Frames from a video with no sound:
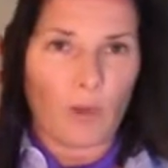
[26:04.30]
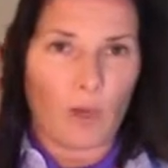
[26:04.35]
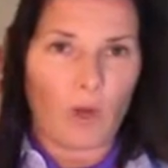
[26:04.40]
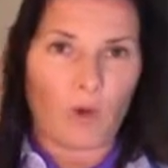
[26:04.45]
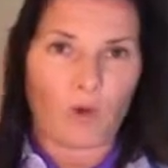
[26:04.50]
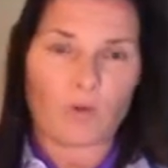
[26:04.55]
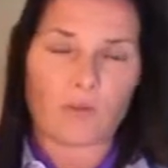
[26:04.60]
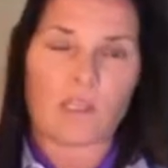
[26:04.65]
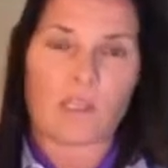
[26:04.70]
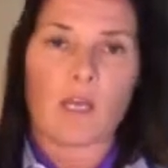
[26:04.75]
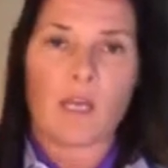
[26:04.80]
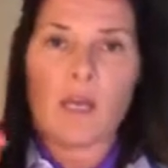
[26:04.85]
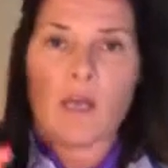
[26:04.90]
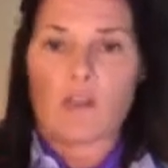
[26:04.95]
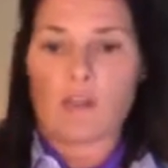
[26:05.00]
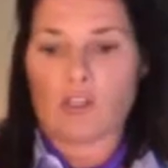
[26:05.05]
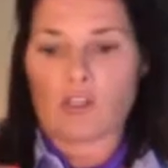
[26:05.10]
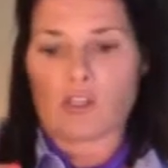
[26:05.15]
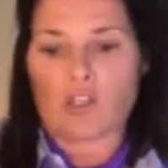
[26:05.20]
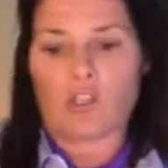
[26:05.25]
bowls
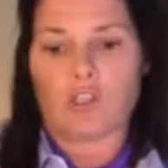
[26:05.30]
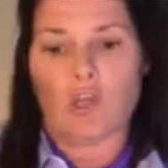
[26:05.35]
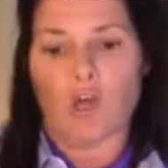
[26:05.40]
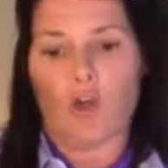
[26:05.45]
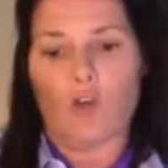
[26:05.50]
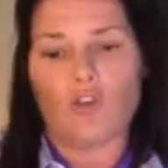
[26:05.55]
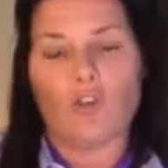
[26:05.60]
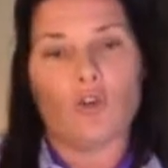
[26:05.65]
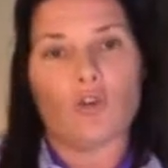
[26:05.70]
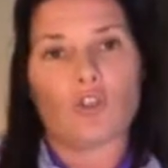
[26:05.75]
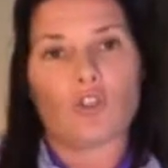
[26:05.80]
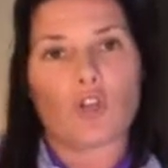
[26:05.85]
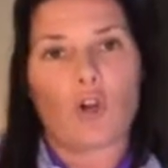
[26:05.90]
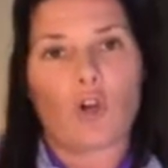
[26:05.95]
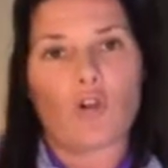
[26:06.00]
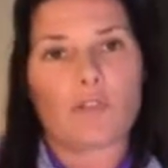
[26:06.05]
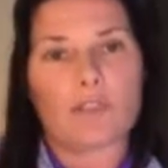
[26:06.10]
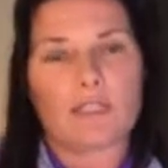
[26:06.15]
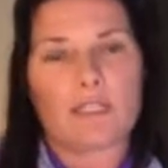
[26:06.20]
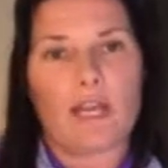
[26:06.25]
that slow your
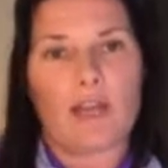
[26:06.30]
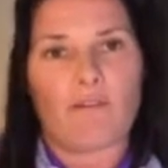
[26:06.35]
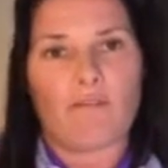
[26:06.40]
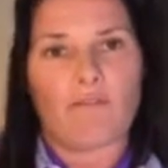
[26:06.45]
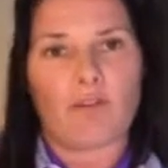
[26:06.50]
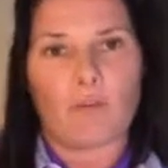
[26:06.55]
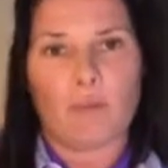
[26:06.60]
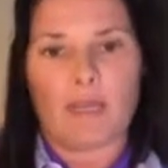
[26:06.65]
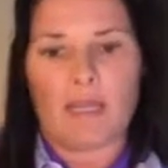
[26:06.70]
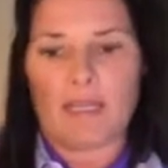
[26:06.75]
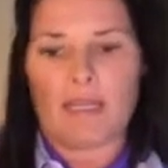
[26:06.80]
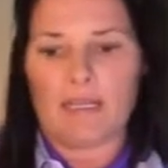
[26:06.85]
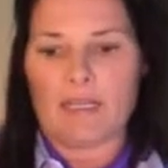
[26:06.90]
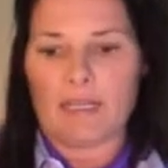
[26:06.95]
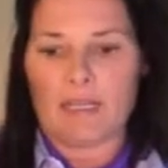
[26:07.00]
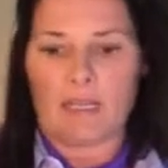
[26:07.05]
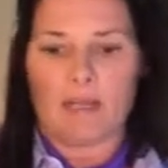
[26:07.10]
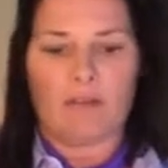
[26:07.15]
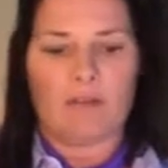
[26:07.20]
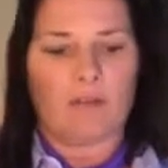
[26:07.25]
dogs down from
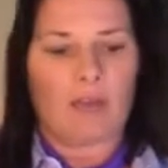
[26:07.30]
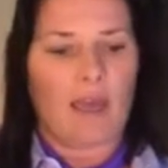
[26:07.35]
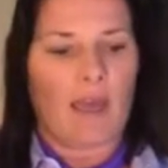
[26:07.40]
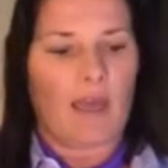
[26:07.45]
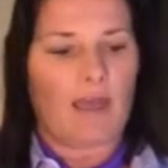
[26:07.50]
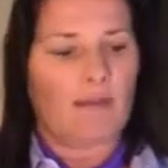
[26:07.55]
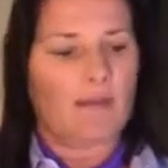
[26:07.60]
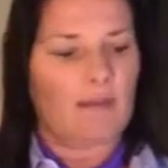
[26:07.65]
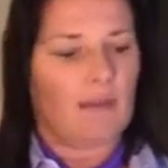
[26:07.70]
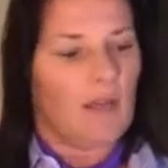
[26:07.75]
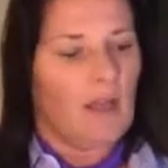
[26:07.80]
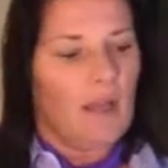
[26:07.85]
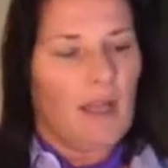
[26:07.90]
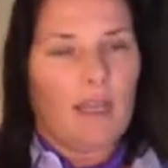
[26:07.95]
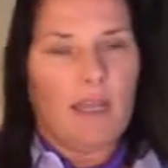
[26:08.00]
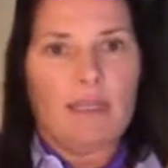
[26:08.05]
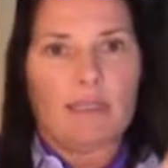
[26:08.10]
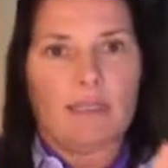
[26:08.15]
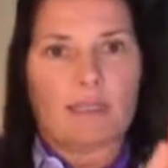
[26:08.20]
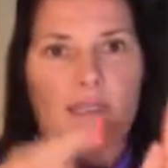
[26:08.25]
eating, and, and
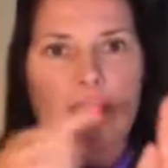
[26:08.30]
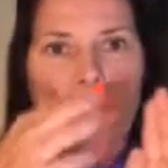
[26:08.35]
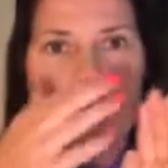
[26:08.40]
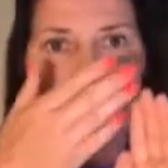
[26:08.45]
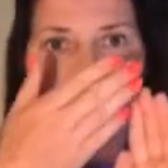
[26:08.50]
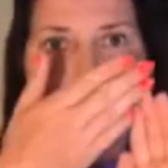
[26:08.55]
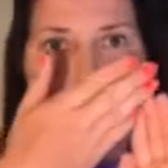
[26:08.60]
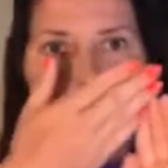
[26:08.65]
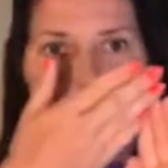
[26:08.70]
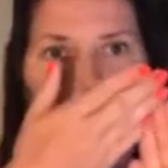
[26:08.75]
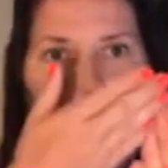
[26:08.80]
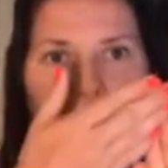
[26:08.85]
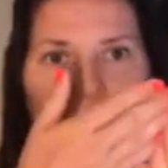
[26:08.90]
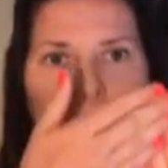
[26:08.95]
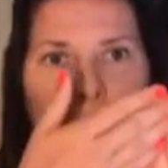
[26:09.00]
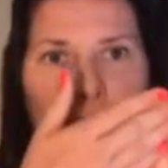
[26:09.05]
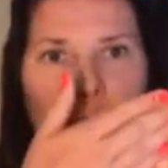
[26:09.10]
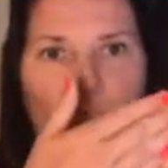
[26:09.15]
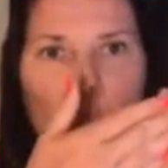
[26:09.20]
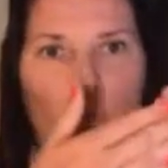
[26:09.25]
instead of the bottom
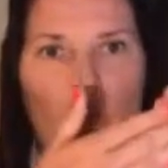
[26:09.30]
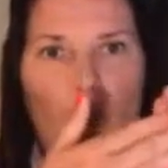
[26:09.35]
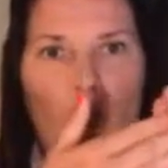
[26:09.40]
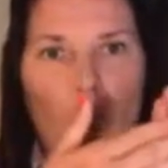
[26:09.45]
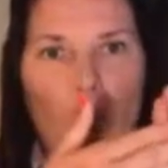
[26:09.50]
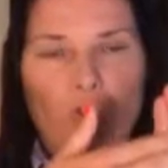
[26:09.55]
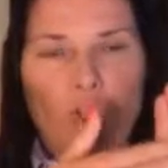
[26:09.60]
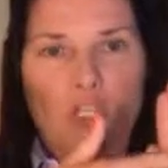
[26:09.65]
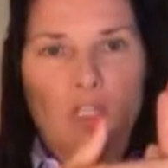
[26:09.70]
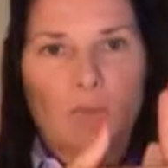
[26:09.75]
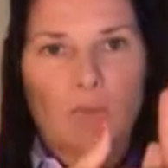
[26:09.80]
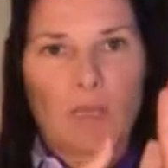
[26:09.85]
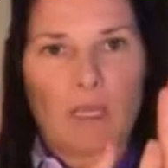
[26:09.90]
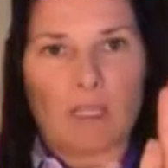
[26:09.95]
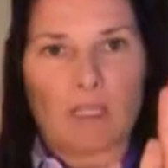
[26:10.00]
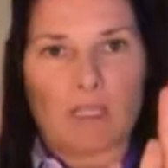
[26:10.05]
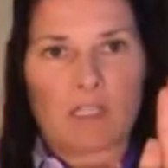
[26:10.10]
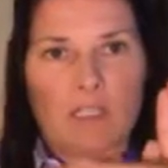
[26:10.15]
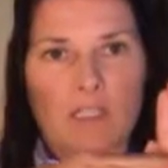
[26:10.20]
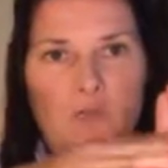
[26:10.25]
of the bowl just
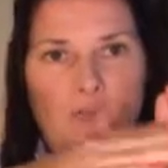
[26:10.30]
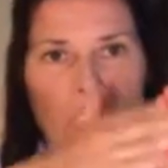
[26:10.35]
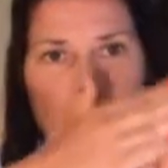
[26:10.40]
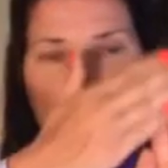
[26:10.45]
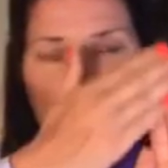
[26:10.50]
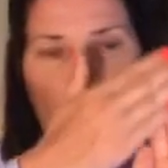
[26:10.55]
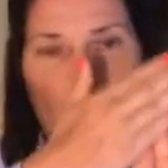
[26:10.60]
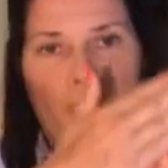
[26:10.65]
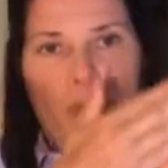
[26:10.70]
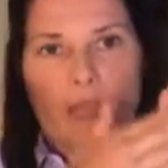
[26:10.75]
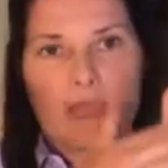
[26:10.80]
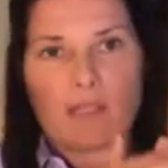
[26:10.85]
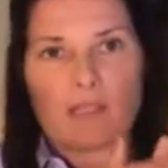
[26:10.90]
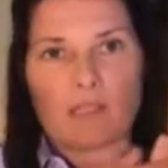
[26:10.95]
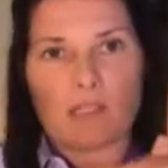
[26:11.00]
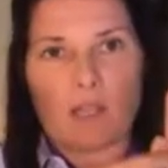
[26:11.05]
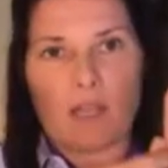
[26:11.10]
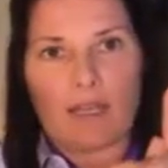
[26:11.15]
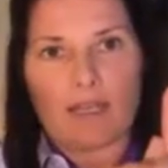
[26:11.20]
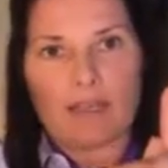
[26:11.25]
being a smooth
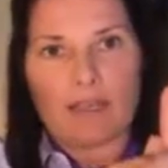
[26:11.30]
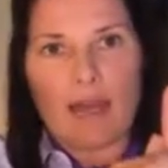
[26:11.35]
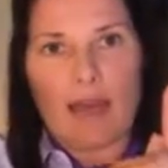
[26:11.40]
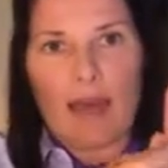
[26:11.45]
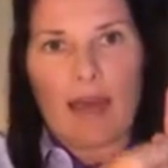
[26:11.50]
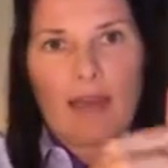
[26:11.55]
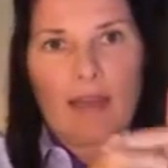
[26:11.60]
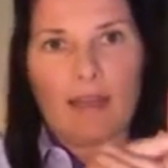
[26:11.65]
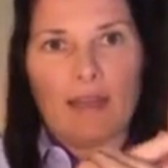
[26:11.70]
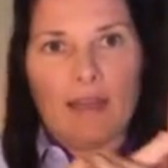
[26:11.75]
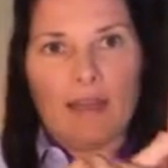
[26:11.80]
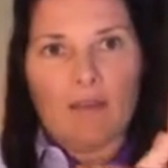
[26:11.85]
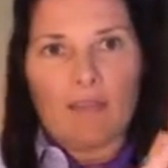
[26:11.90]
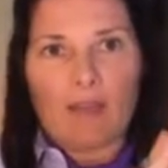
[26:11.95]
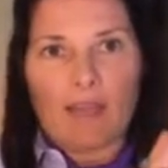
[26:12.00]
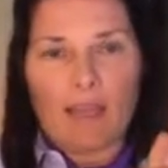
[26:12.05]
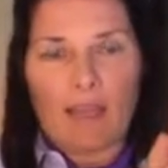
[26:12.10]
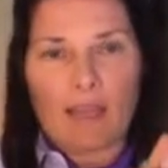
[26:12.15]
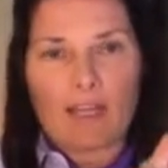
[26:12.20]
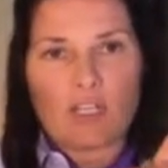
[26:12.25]
base like that,
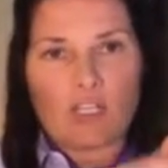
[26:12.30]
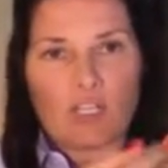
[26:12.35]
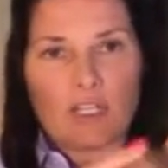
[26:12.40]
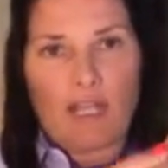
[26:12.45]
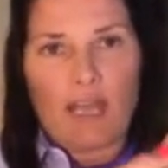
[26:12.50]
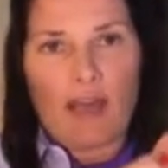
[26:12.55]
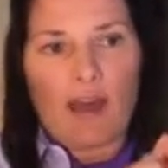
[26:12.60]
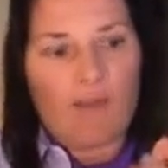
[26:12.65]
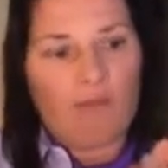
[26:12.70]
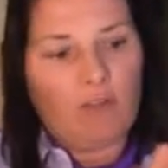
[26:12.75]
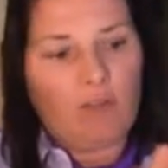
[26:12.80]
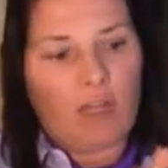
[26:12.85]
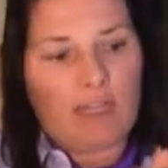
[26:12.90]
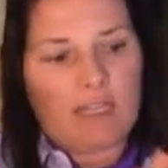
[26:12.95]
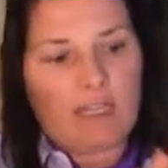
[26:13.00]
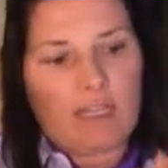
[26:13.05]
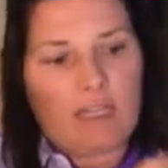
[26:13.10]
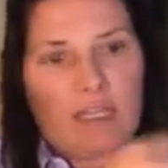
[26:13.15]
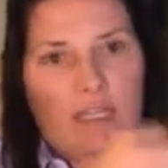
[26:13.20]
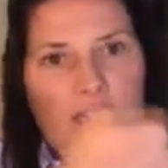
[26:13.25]
they actually have like
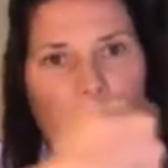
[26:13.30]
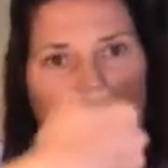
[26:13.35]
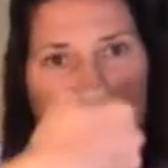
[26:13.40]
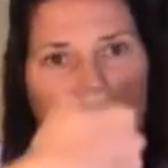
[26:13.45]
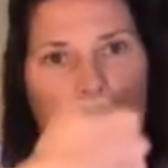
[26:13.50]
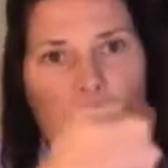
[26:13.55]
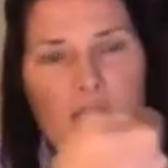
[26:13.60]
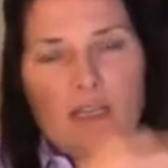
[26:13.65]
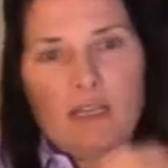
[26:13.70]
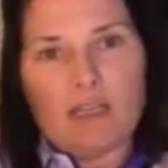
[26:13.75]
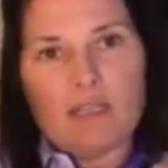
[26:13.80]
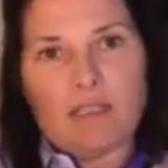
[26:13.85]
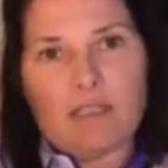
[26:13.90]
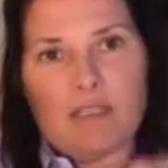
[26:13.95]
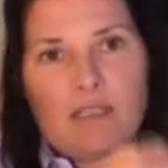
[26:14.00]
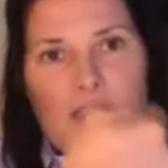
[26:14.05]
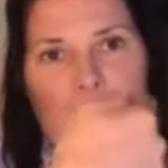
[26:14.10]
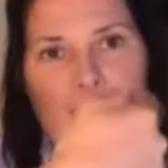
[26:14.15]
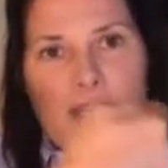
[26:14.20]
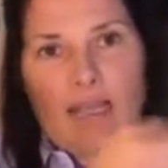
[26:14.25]
things
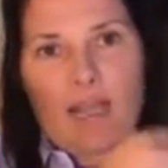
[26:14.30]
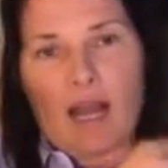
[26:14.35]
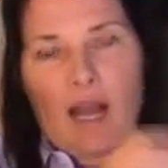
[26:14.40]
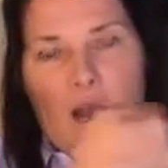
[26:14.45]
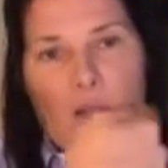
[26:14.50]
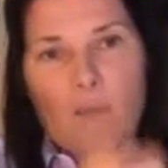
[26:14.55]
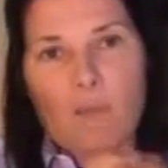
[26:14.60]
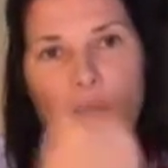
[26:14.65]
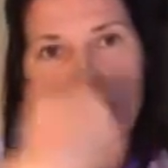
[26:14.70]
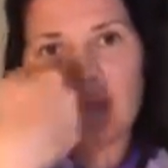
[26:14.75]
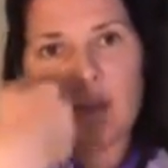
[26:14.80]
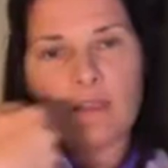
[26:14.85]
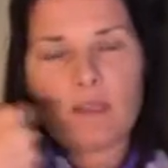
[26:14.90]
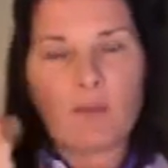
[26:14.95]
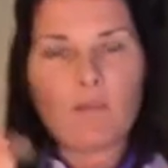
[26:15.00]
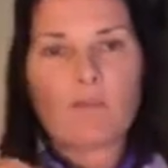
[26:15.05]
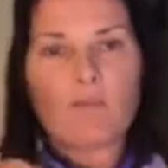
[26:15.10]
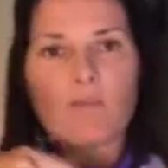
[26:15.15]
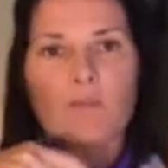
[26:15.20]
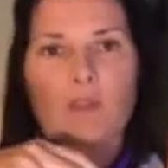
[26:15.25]
sticking up in
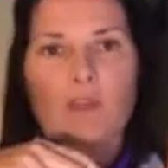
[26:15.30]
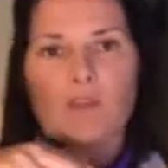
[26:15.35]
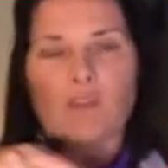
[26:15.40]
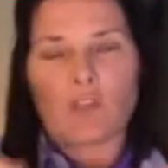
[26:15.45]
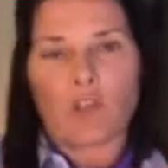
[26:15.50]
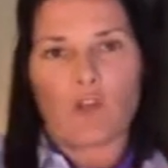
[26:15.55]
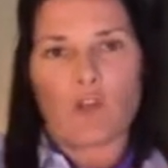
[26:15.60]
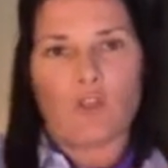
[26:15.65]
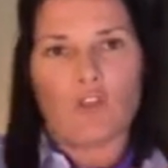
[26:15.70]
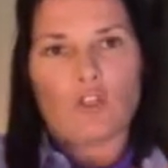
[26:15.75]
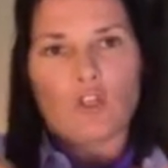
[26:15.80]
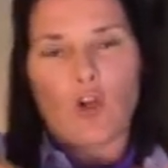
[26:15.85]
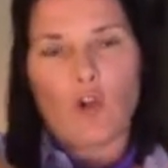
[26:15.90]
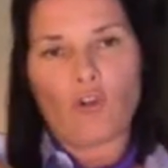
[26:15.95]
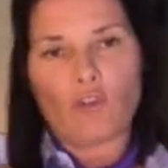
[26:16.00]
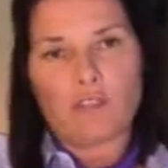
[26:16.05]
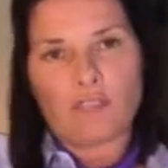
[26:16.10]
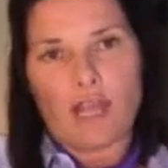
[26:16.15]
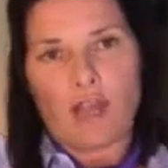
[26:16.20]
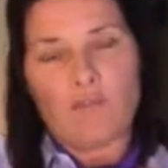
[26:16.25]
them. So the
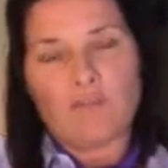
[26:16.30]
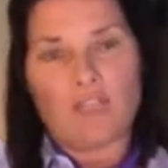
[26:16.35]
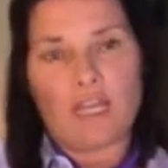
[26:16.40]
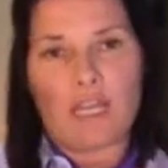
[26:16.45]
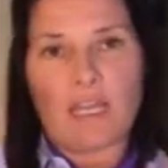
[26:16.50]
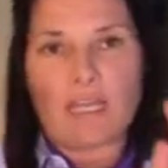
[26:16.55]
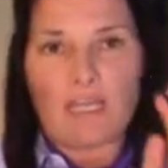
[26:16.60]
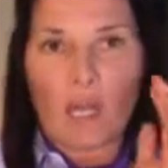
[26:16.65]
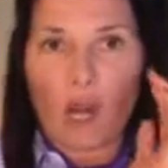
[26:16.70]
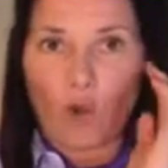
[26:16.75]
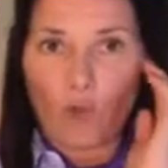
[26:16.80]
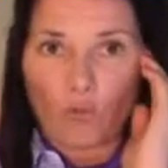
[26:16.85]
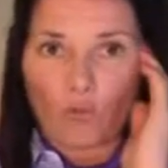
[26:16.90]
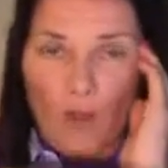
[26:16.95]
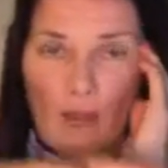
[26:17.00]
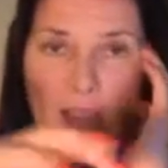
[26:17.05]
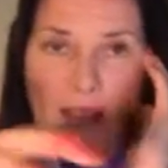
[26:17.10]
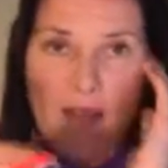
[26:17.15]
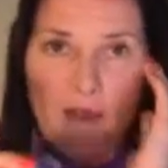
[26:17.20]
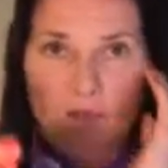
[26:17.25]
dogs have to eat
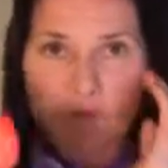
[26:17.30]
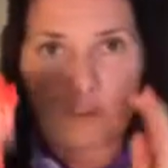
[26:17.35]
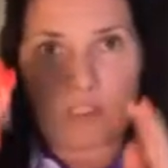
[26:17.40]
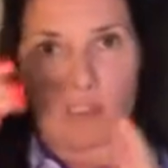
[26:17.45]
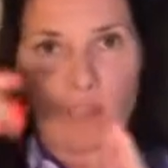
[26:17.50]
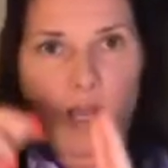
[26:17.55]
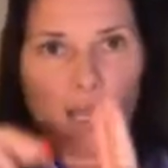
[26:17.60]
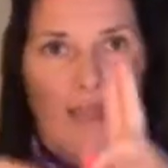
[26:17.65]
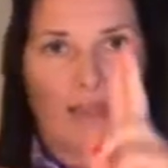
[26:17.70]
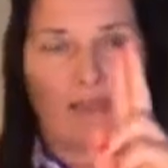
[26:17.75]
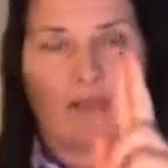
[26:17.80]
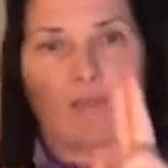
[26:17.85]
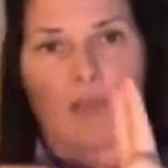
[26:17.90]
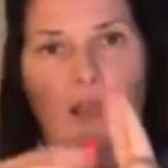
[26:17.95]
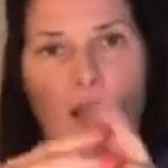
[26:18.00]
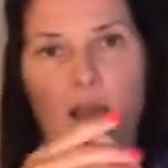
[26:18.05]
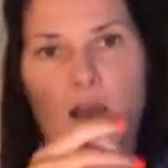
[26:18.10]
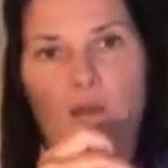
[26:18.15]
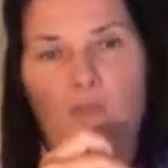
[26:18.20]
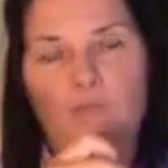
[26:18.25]
around like
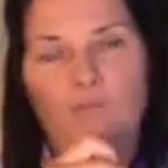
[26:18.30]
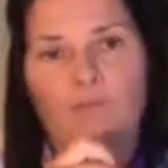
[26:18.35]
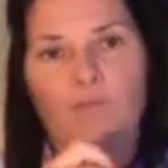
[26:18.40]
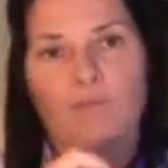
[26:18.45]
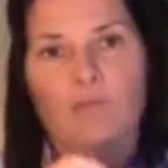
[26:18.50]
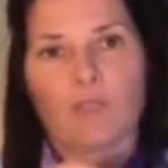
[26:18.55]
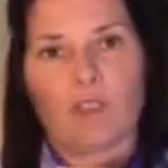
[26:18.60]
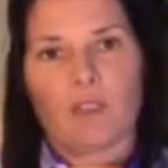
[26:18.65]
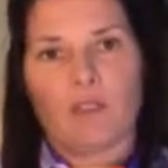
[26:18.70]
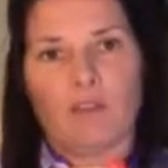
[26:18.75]
um,